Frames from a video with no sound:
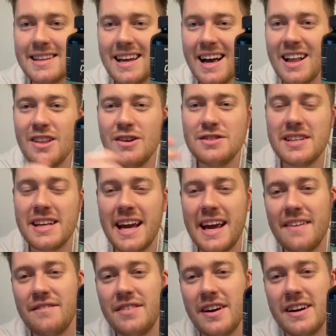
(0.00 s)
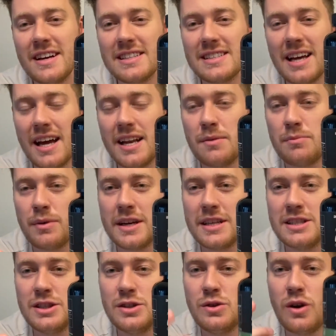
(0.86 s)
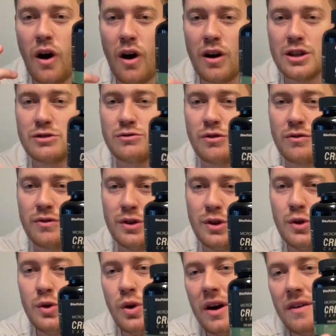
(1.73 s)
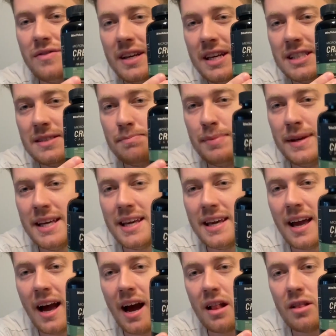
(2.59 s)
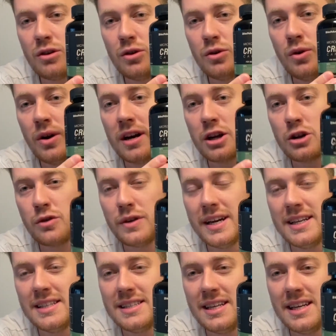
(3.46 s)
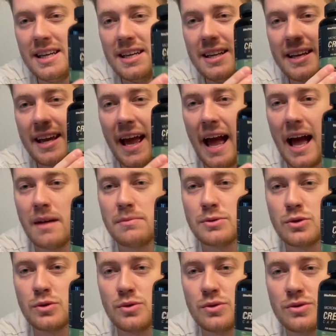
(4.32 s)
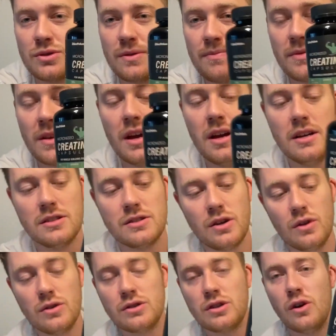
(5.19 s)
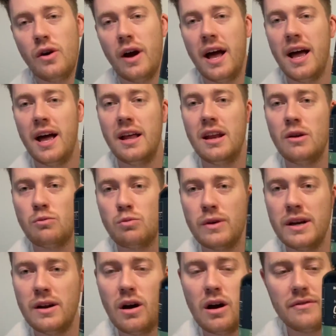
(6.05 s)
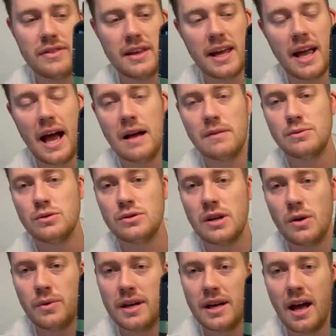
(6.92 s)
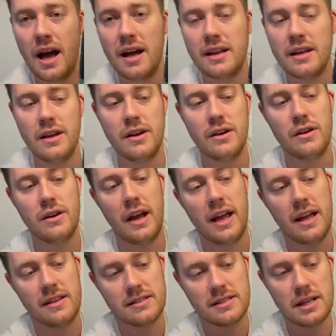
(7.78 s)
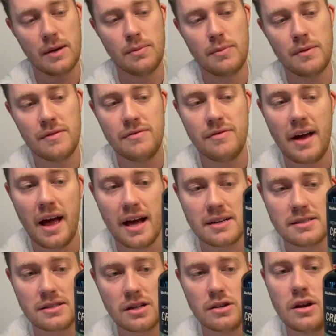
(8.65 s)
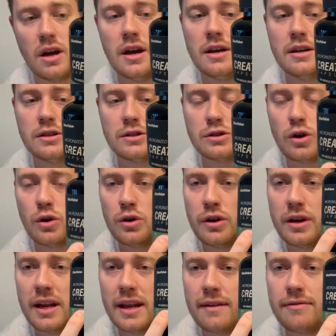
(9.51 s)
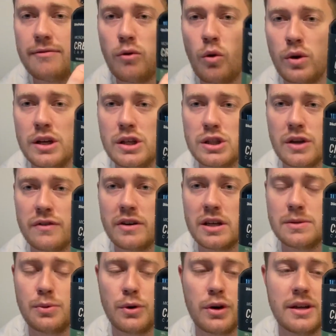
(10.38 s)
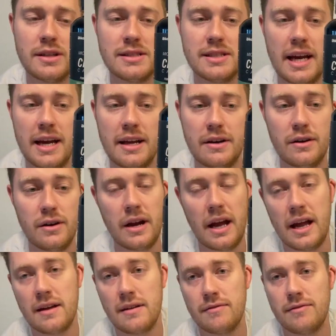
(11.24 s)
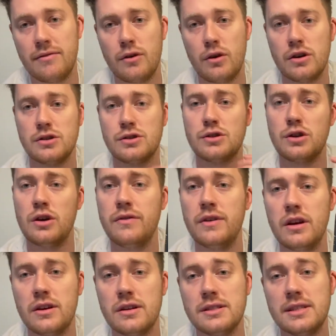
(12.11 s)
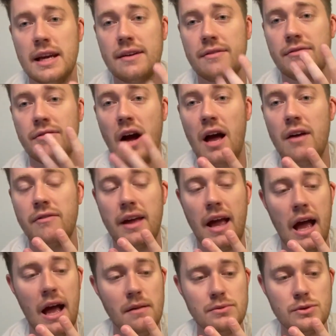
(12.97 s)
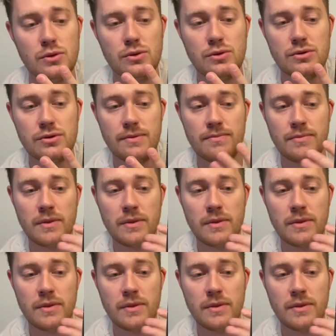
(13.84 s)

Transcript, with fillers: Hello, today I'm very excited to bring to you an honest review of these Bikayalue creatine capsules. So let's go ahead, read off the capsules that we got here and the supplement facts. So you're getting 40 servings per container and for a serving you're gonna take five capsules.